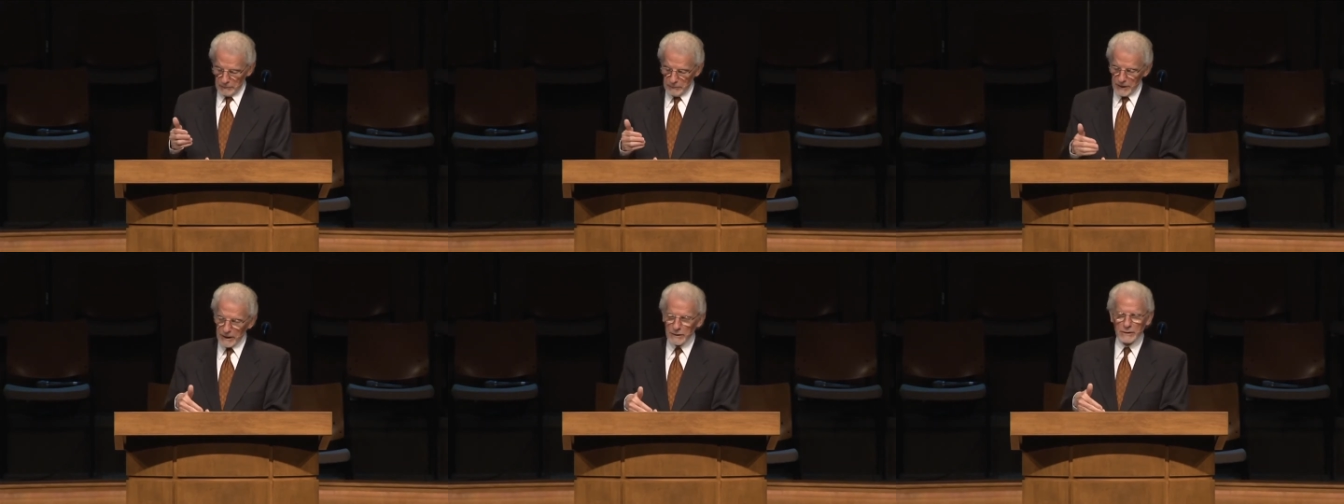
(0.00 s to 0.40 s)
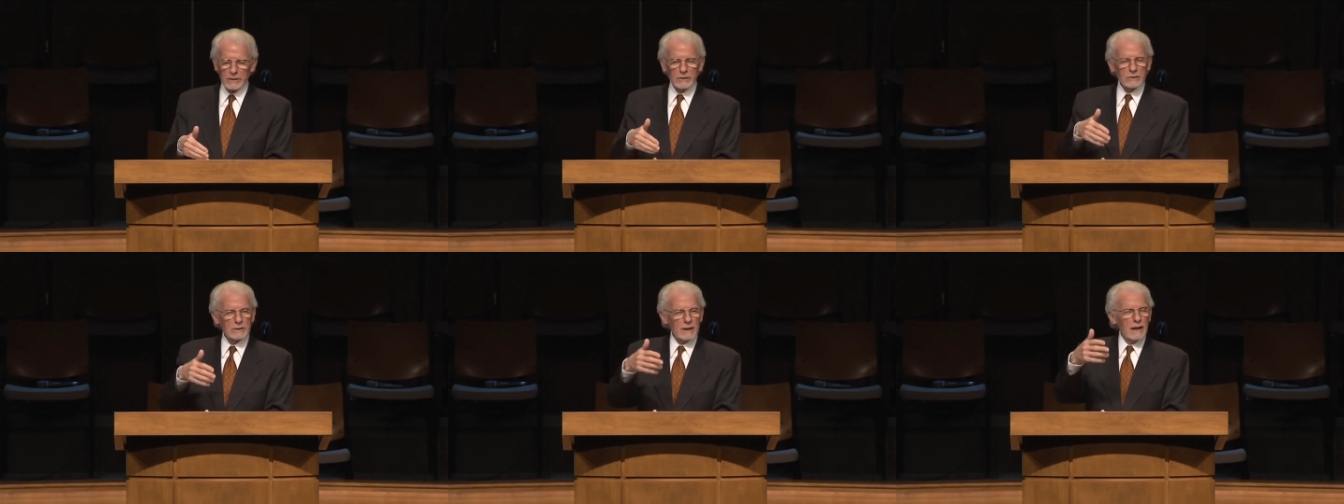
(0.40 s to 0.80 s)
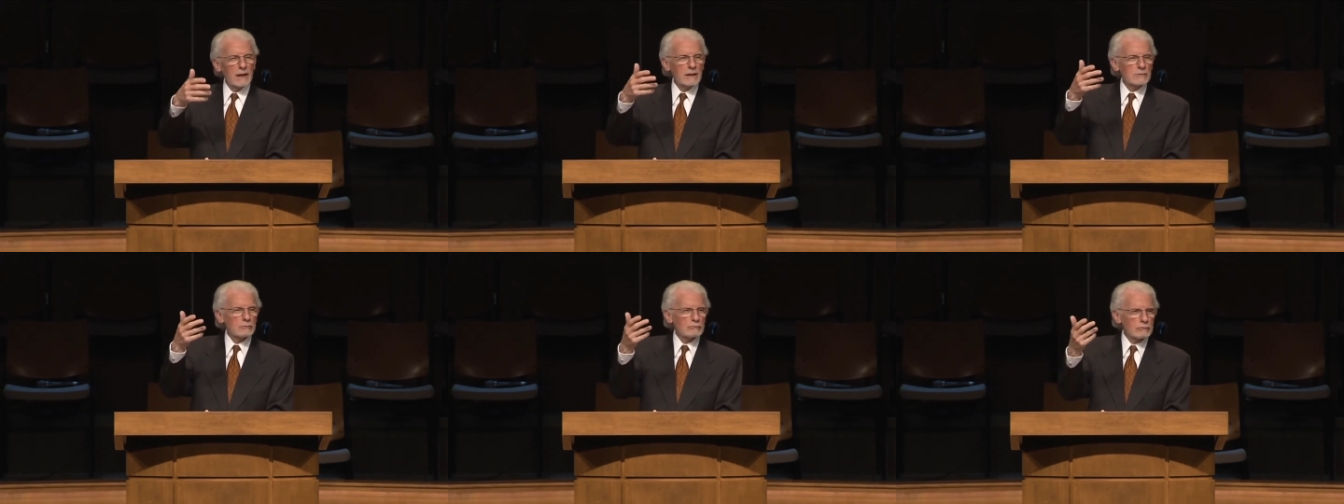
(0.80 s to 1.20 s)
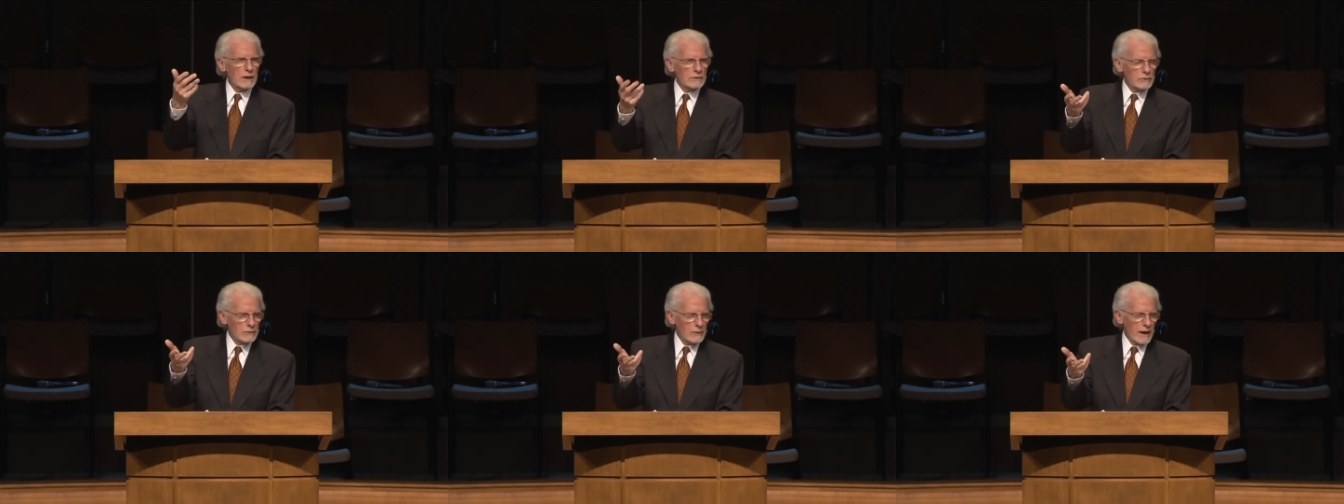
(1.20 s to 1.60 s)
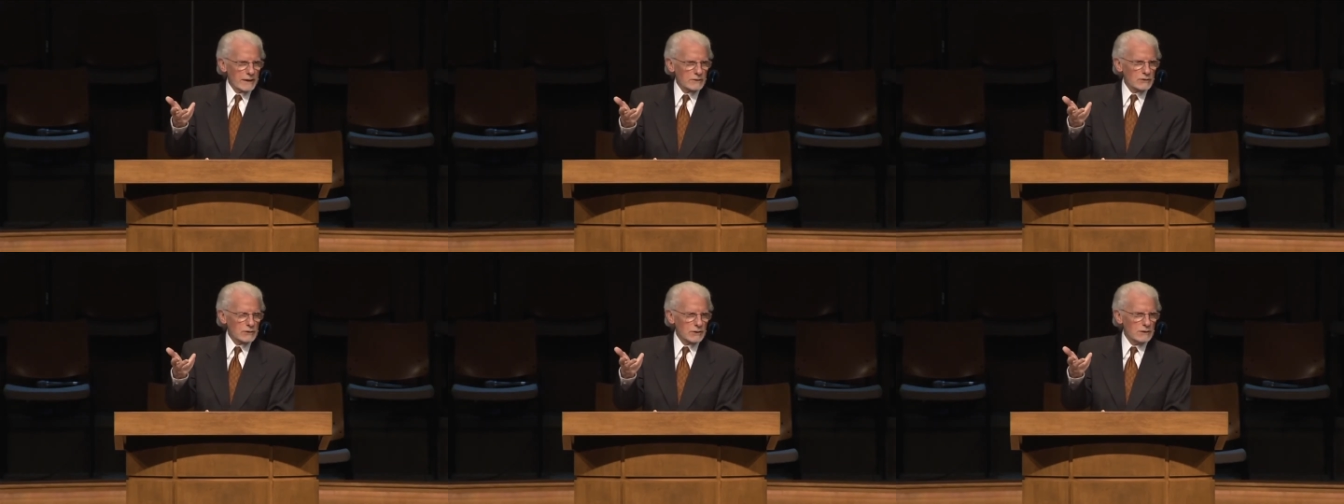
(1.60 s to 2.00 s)
burial, and
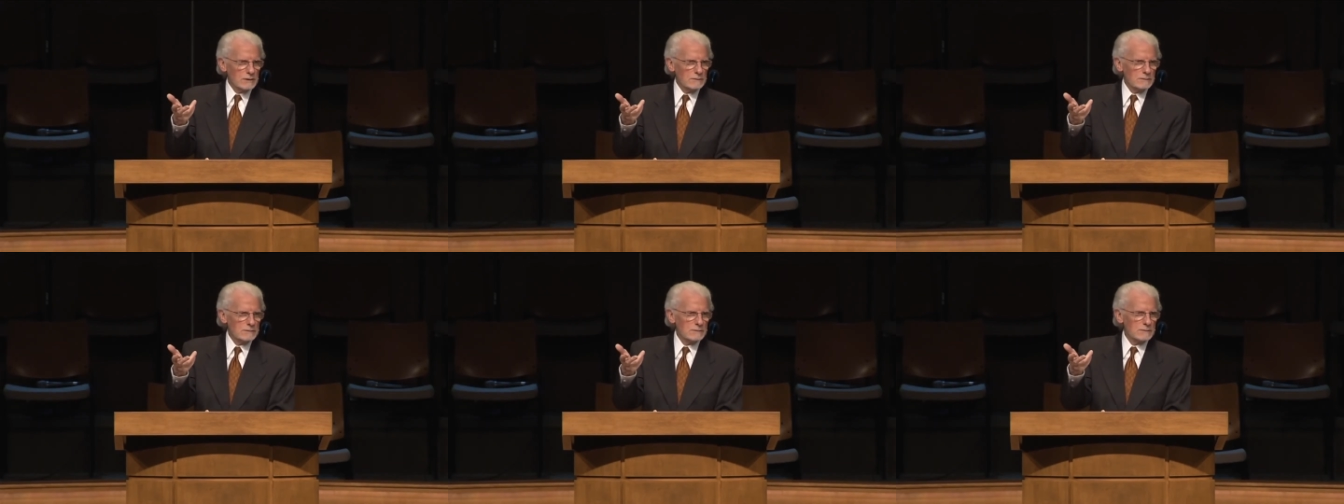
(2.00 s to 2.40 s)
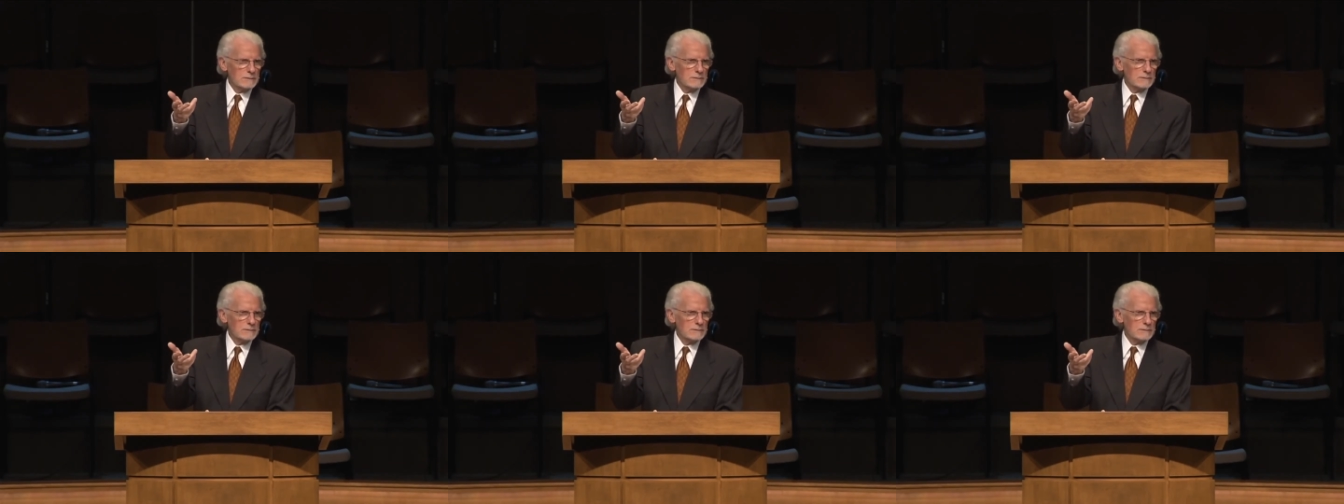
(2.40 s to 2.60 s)
resurrection.